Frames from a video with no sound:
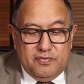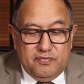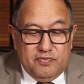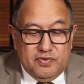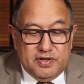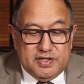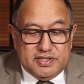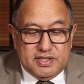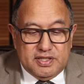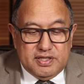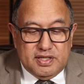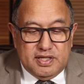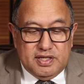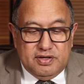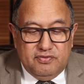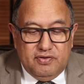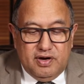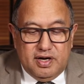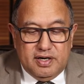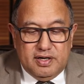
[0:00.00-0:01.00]
recently
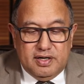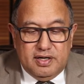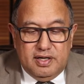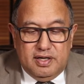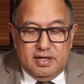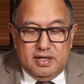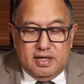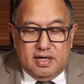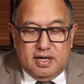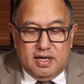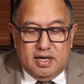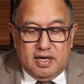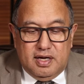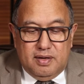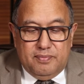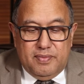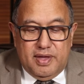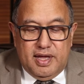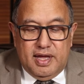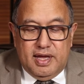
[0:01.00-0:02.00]
run,
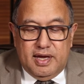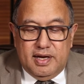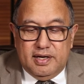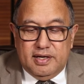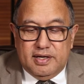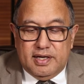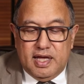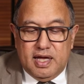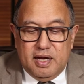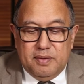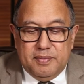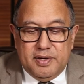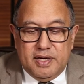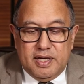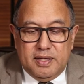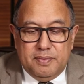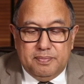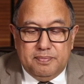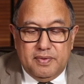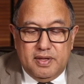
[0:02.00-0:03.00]
and how
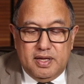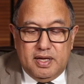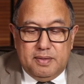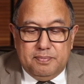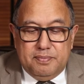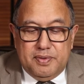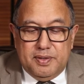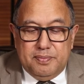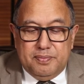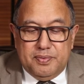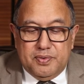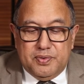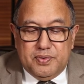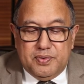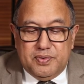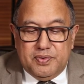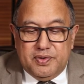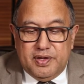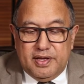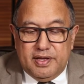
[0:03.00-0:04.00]
many
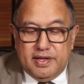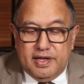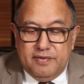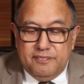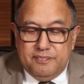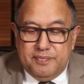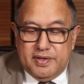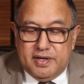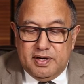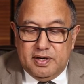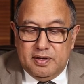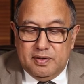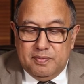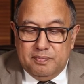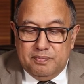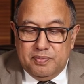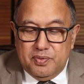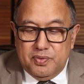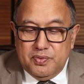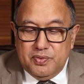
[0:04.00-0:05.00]
people have been
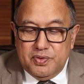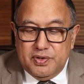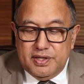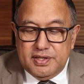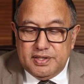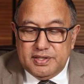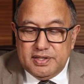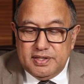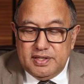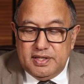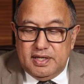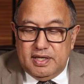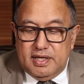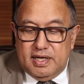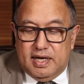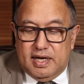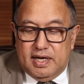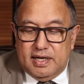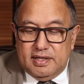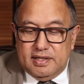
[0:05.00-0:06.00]
employed
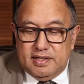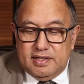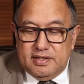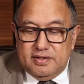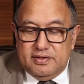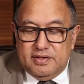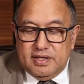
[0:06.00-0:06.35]
under